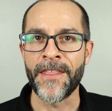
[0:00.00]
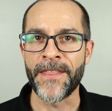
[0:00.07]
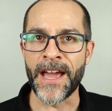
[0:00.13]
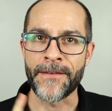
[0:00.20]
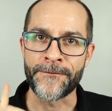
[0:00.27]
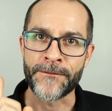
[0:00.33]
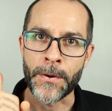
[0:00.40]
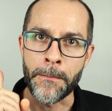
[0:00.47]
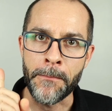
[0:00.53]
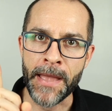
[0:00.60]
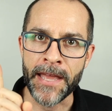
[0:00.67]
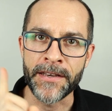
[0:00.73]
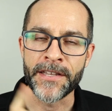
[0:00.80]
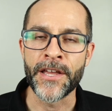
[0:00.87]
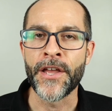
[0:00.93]
that
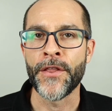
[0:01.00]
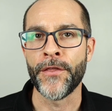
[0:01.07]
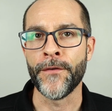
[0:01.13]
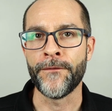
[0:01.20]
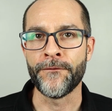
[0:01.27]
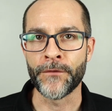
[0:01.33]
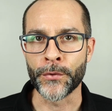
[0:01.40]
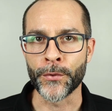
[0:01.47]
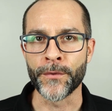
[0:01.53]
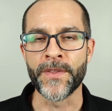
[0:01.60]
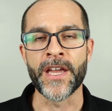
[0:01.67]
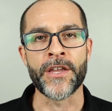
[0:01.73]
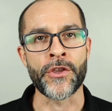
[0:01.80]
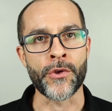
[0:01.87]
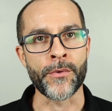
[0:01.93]
ferment the food
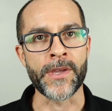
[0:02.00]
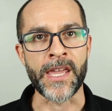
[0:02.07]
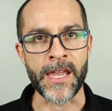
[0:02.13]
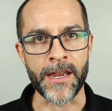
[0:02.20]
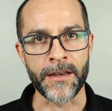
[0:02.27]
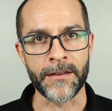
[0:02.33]
that you eat.